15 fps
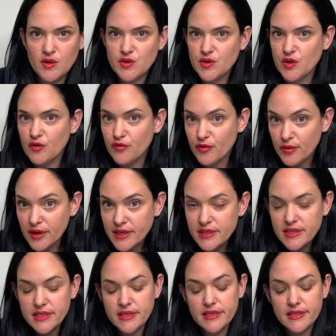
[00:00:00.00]
So for
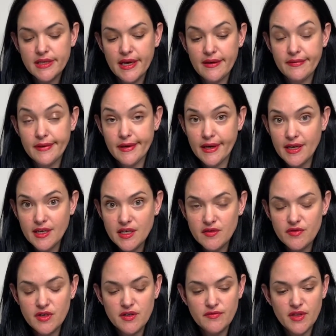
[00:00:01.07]
instance, at the end of
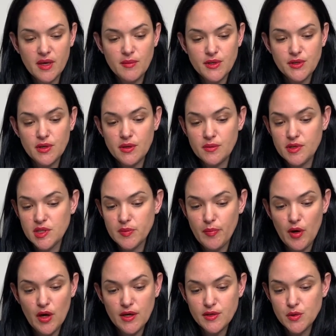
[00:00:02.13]
an inflammatory
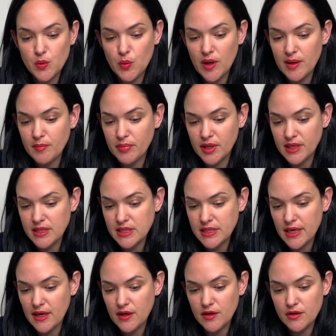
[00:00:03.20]
response, white blood
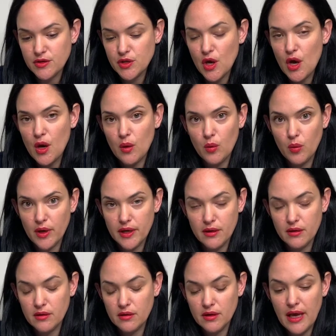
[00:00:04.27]
cells
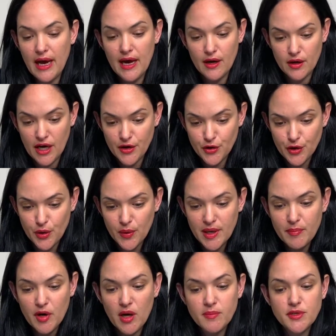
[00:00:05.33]
will undergo
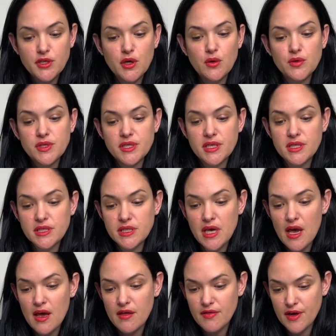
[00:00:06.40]
apoptosis.
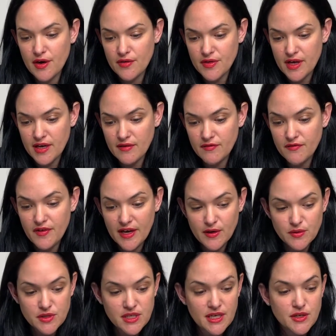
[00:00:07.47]
They are then
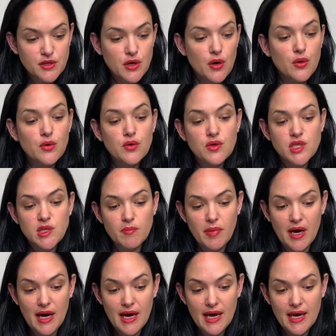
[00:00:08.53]
phagocytosed
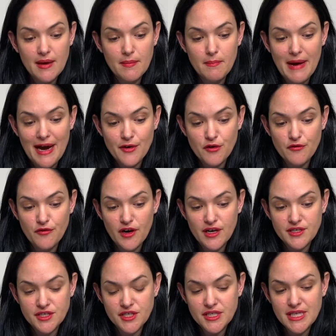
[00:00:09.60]
by
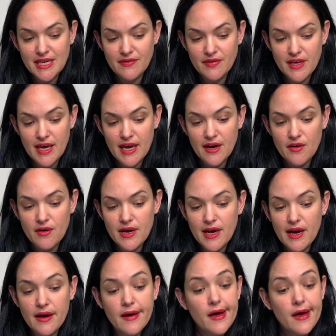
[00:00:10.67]
macrophages in the area.